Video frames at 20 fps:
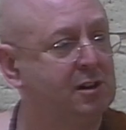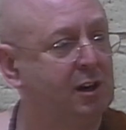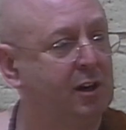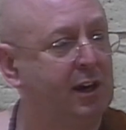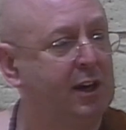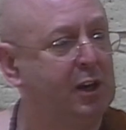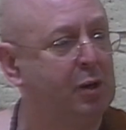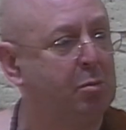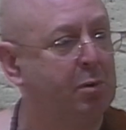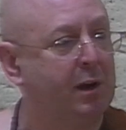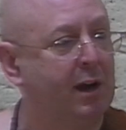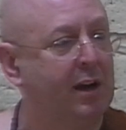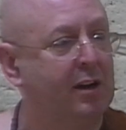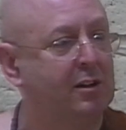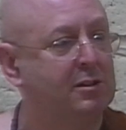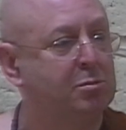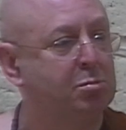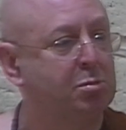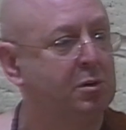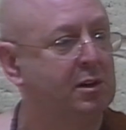in the
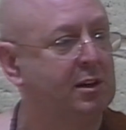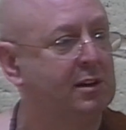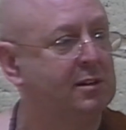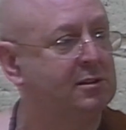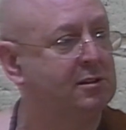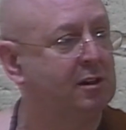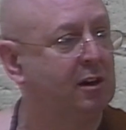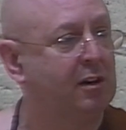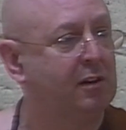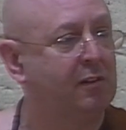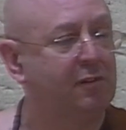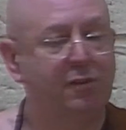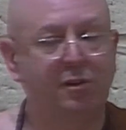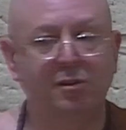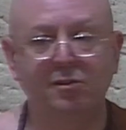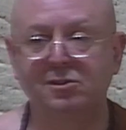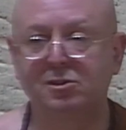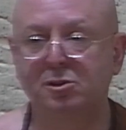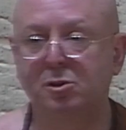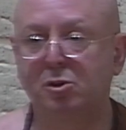palace, but inside the
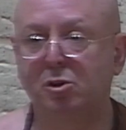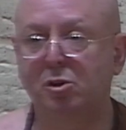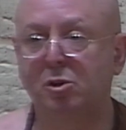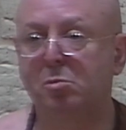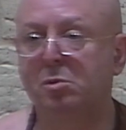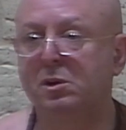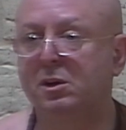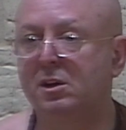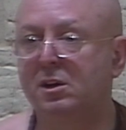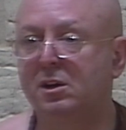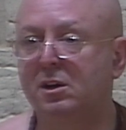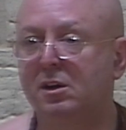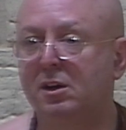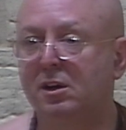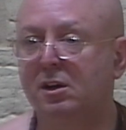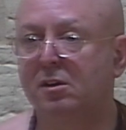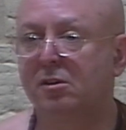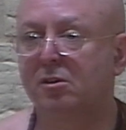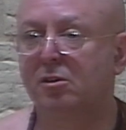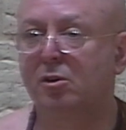forest, you could have been in
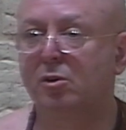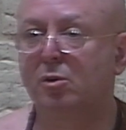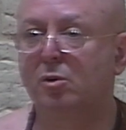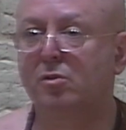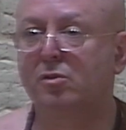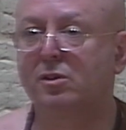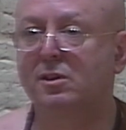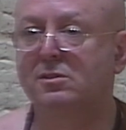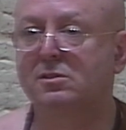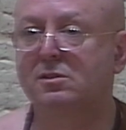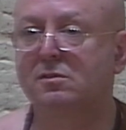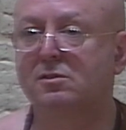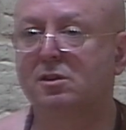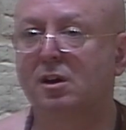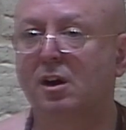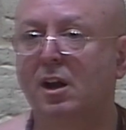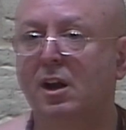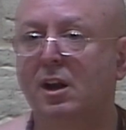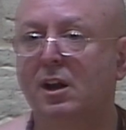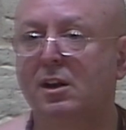the northeast of
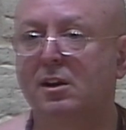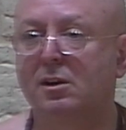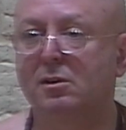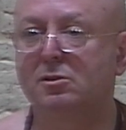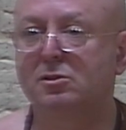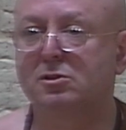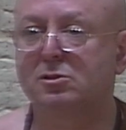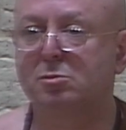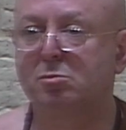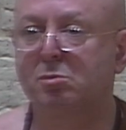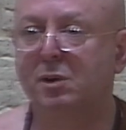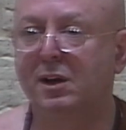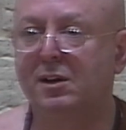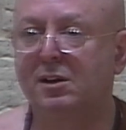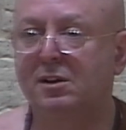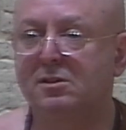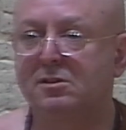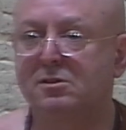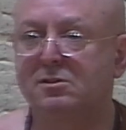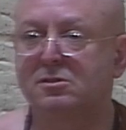Thailand. It just made
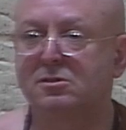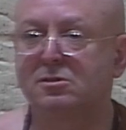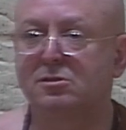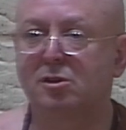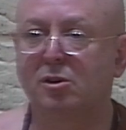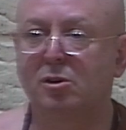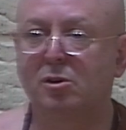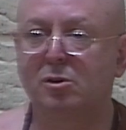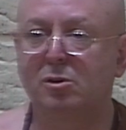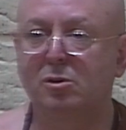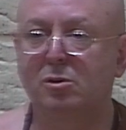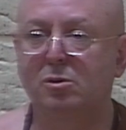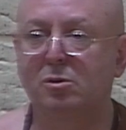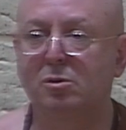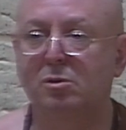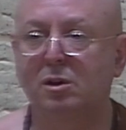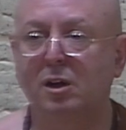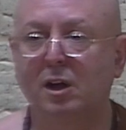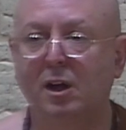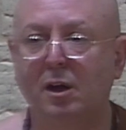it just
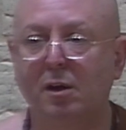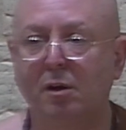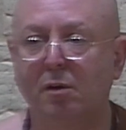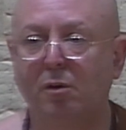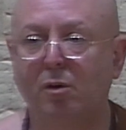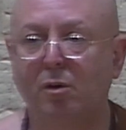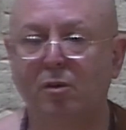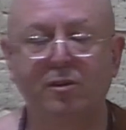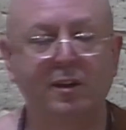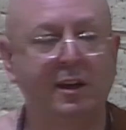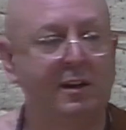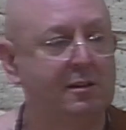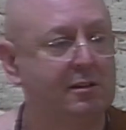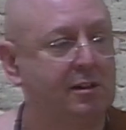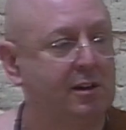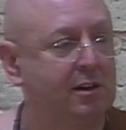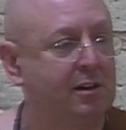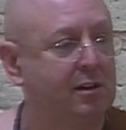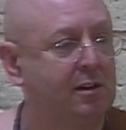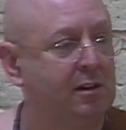so
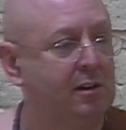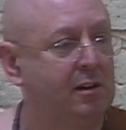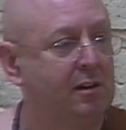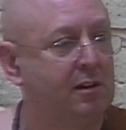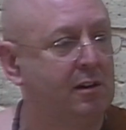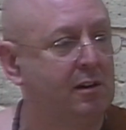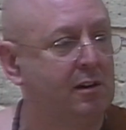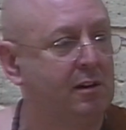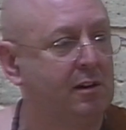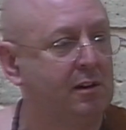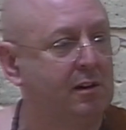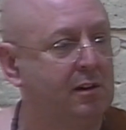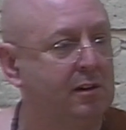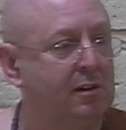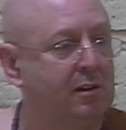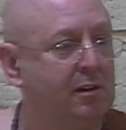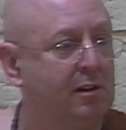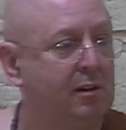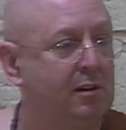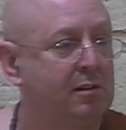authentic,
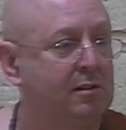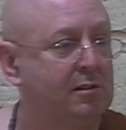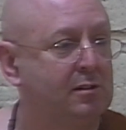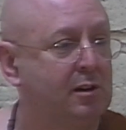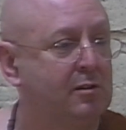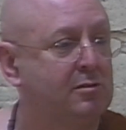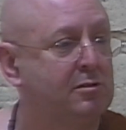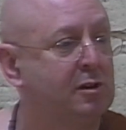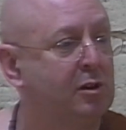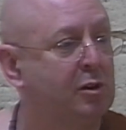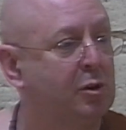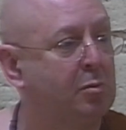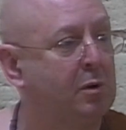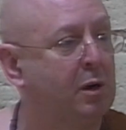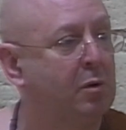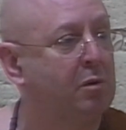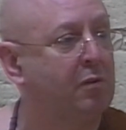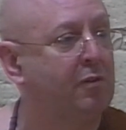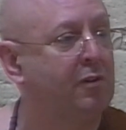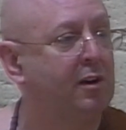so the
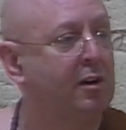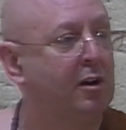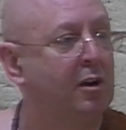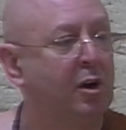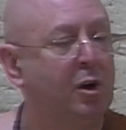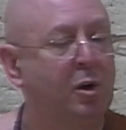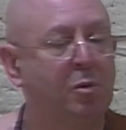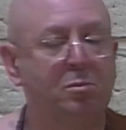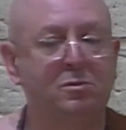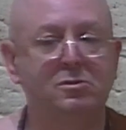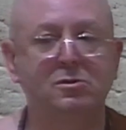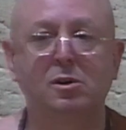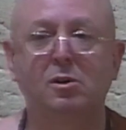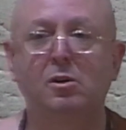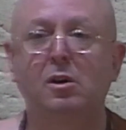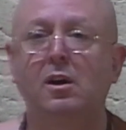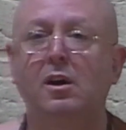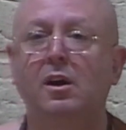monk would feel at home. So